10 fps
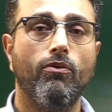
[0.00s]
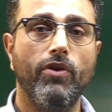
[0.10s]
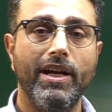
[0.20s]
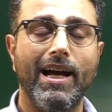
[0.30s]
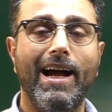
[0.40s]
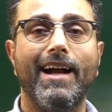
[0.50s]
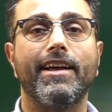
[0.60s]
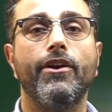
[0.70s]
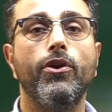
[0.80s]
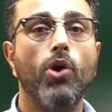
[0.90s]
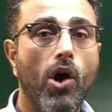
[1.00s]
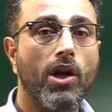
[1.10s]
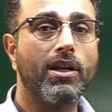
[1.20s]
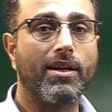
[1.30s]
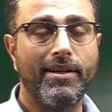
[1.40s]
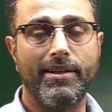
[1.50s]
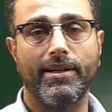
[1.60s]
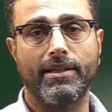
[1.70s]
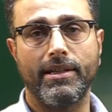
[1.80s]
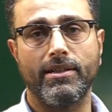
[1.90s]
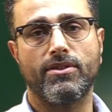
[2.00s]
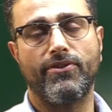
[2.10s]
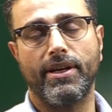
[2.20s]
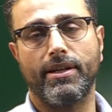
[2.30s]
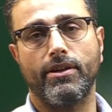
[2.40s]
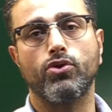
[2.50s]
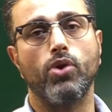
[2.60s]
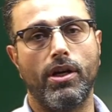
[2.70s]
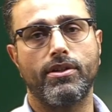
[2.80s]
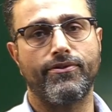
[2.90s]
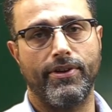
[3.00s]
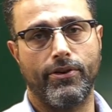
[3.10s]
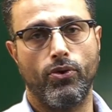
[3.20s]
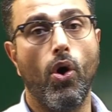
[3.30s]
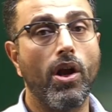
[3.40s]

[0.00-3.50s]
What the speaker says: we had a non-conducting solid sphere.